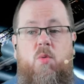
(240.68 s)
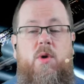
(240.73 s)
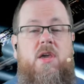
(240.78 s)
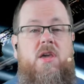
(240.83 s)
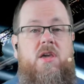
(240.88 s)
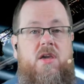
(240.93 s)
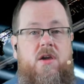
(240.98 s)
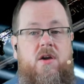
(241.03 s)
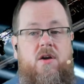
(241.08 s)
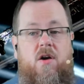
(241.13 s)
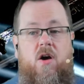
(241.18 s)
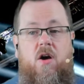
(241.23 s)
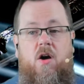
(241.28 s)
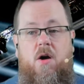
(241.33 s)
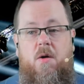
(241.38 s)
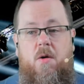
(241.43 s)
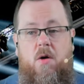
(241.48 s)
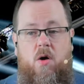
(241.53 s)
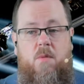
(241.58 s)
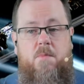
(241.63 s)
we here
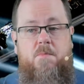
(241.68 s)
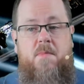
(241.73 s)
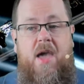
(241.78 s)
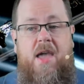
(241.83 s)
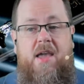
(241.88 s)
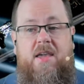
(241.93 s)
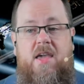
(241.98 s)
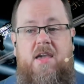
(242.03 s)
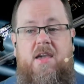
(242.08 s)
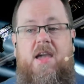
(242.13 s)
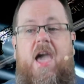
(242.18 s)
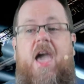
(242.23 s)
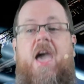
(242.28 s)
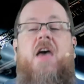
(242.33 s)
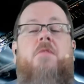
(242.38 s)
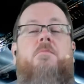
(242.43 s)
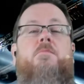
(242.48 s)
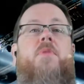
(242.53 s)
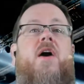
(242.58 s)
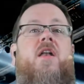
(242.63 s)
are making
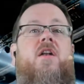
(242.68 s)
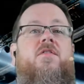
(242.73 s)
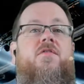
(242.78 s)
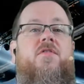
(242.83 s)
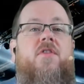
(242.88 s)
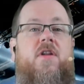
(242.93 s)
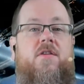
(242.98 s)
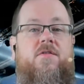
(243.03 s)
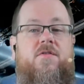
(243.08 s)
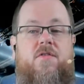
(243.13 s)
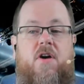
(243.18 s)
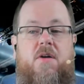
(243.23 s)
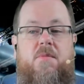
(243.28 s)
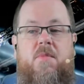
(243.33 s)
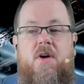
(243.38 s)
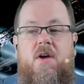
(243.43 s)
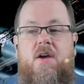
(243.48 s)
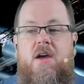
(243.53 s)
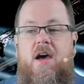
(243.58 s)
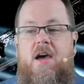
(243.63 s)
and benefiting
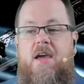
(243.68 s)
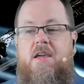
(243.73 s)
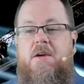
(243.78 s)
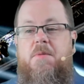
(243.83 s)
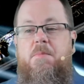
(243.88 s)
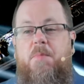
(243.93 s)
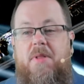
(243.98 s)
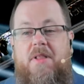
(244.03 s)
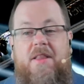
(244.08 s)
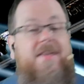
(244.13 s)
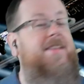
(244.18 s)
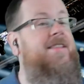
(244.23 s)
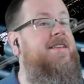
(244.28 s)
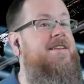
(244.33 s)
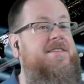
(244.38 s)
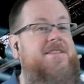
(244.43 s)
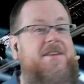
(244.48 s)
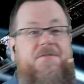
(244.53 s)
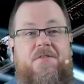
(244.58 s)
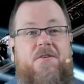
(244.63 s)
from a
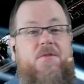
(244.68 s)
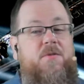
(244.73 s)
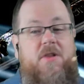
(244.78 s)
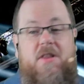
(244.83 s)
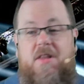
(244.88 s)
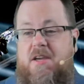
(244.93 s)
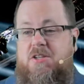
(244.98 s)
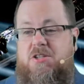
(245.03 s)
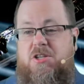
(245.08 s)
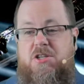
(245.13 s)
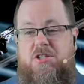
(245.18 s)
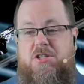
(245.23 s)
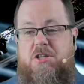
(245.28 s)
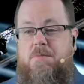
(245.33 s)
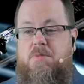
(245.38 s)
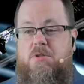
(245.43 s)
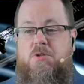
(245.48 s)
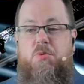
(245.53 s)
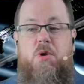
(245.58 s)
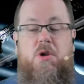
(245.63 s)
completely different
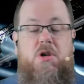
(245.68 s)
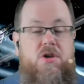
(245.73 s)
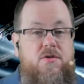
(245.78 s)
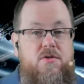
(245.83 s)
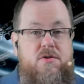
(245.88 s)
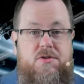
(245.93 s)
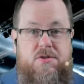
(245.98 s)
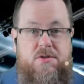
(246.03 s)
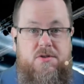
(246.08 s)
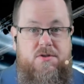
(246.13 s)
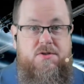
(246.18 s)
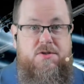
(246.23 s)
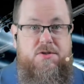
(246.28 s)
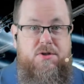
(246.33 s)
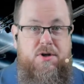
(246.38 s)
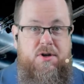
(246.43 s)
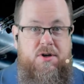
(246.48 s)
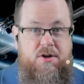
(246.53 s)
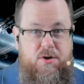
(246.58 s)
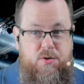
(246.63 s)
relationship between users,
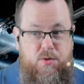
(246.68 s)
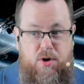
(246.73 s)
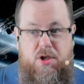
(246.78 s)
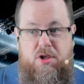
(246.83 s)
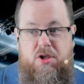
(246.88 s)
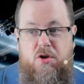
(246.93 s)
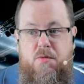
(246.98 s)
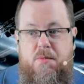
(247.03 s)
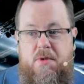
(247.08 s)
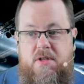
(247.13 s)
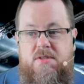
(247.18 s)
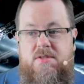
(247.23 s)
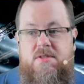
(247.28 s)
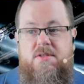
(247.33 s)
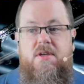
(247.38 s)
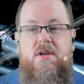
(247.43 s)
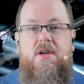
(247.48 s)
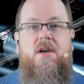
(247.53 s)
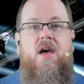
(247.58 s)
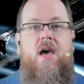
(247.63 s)
who are
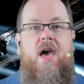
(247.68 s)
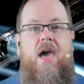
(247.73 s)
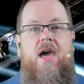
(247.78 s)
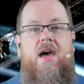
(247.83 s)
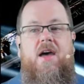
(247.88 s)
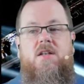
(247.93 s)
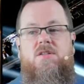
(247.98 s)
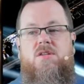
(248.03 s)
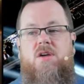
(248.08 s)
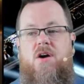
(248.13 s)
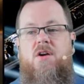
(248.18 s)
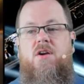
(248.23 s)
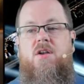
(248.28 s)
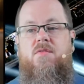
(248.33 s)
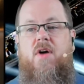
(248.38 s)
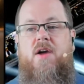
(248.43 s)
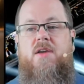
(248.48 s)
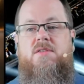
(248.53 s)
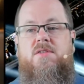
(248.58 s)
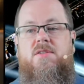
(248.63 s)
humans, and our
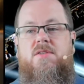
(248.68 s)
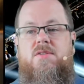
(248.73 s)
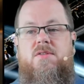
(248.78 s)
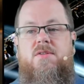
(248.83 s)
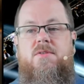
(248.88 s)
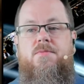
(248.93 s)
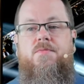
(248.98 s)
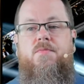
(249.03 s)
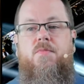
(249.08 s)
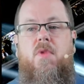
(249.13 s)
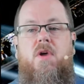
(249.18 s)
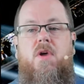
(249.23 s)
devices.